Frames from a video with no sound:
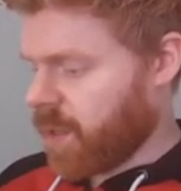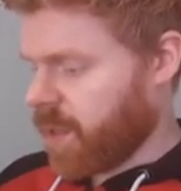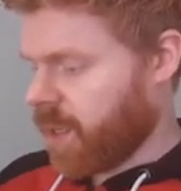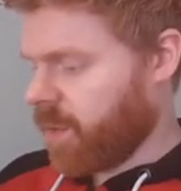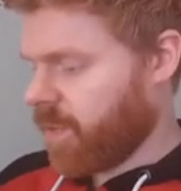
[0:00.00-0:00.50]
All
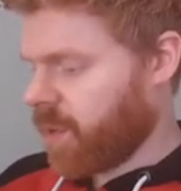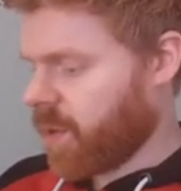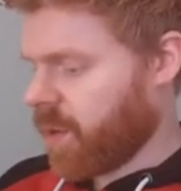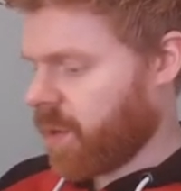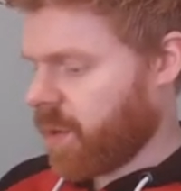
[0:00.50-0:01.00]
right, we've
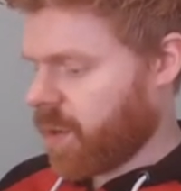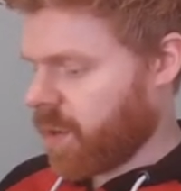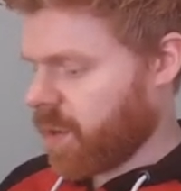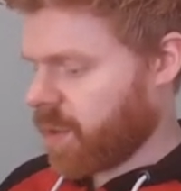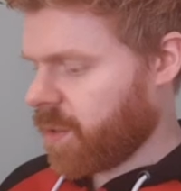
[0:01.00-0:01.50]

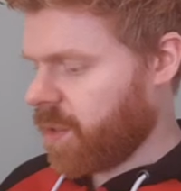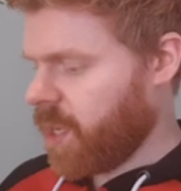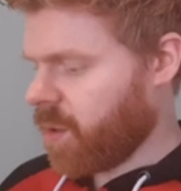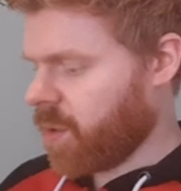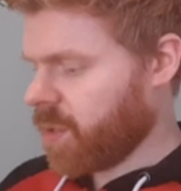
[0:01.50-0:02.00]
got
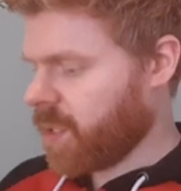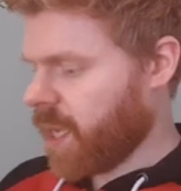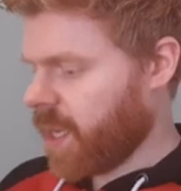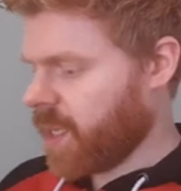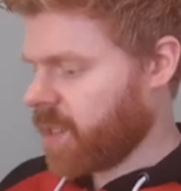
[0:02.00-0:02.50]
Nico
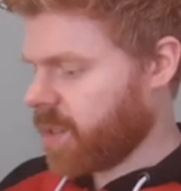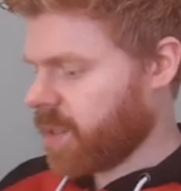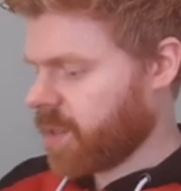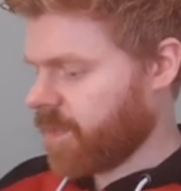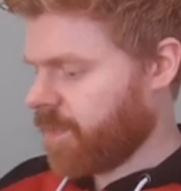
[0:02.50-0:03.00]

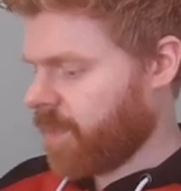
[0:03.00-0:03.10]
Gonzalez,